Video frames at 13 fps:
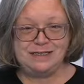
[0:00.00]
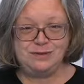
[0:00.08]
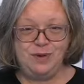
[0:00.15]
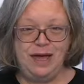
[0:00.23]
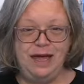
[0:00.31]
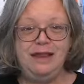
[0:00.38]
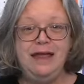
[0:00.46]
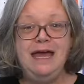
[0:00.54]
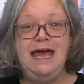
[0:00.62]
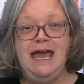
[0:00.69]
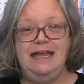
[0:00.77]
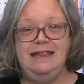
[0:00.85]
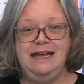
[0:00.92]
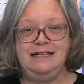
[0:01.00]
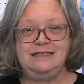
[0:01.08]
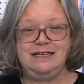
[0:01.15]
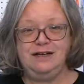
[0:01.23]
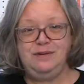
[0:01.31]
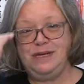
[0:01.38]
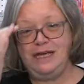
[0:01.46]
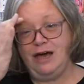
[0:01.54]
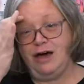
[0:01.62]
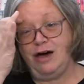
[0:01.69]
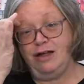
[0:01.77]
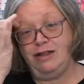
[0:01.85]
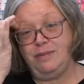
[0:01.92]
as well. And that's going to be
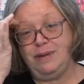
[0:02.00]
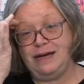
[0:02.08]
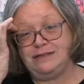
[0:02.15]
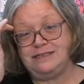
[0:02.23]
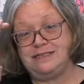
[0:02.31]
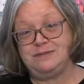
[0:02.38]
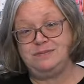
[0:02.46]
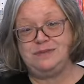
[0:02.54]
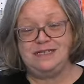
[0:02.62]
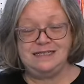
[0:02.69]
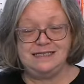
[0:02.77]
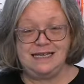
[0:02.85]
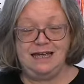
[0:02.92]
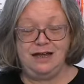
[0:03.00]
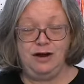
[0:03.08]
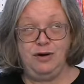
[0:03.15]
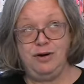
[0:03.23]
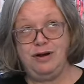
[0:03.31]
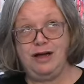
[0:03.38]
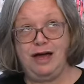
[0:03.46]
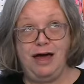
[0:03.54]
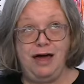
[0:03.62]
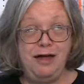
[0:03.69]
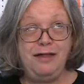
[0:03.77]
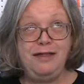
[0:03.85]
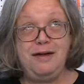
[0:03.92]
all about some design, or
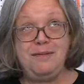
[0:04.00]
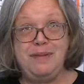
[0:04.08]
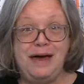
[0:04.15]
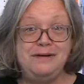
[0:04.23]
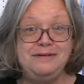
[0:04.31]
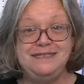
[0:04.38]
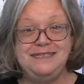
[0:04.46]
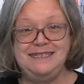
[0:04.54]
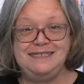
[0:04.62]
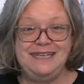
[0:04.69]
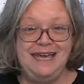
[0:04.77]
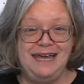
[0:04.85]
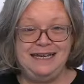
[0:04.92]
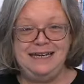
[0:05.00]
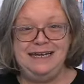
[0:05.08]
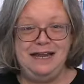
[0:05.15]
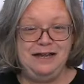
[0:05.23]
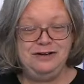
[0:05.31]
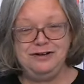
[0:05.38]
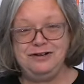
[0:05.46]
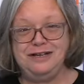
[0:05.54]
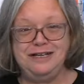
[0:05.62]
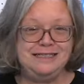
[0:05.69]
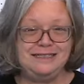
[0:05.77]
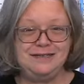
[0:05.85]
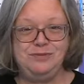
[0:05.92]
all about designing, and you're going to
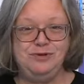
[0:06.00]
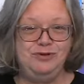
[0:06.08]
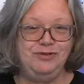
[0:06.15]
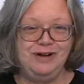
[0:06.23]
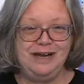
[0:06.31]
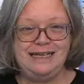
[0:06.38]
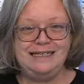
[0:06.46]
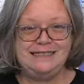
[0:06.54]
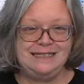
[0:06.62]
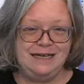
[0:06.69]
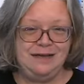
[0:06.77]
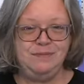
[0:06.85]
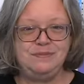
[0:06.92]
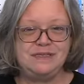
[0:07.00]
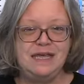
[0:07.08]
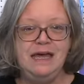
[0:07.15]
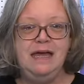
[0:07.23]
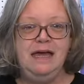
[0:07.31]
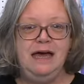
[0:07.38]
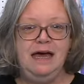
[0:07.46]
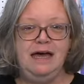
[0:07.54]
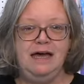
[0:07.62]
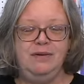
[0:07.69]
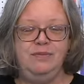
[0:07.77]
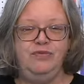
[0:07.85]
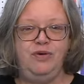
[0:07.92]
get some great tips
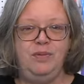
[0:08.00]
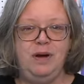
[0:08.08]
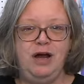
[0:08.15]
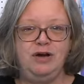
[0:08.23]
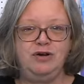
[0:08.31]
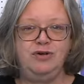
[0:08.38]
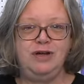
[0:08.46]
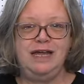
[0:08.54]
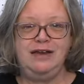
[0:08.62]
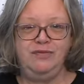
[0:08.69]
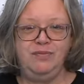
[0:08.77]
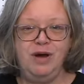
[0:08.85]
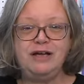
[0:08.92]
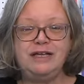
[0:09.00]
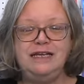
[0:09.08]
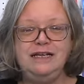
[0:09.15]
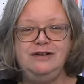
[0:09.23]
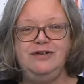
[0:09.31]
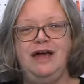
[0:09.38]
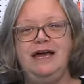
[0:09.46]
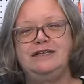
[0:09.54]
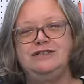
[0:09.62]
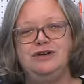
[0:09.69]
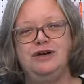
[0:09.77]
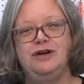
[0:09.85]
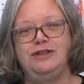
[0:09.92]
from our creative marketing
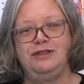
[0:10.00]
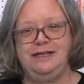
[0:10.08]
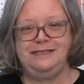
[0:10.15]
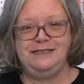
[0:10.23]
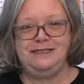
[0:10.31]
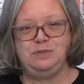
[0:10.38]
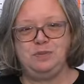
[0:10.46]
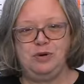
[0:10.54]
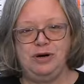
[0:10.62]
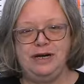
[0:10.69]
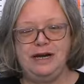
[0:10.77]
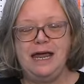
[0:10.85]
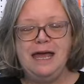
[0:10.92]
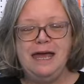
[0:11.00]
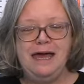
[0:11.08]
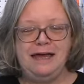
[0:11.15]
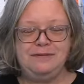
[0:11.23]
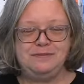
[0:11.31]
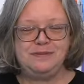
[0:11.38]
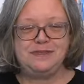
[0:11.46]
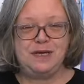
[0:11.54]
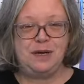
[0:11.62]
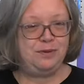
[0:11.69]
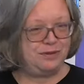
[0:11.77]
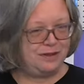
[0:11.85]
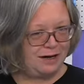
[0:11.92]
director, Lindsay Sport. And
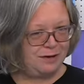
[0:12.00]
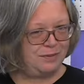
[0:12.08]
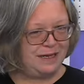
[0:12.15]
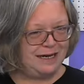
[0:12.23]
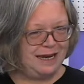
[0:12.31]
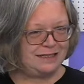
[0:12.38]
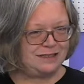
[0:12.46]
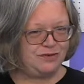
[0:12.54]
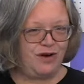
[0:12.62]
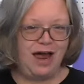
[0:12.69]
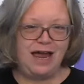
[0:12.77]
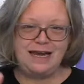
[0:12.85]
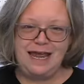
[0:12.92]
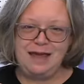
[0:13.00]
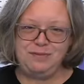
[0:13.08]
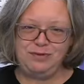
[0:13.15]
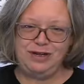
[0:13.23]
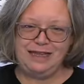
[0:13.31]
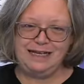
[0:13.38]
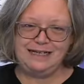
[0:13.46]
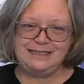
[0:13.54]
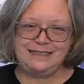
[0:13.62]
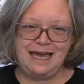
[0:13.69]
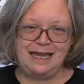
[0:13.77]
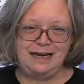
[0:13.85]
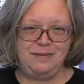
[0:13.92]
so that'll be next Friday. I'm really
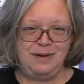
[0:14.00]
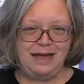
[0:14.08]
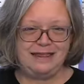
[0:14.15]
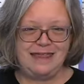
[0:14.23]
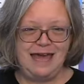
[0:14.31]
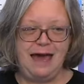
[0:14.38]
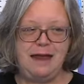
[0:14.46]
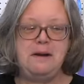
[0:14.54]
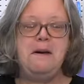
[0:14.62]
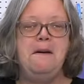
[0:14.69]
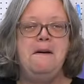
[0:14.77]
excited about that.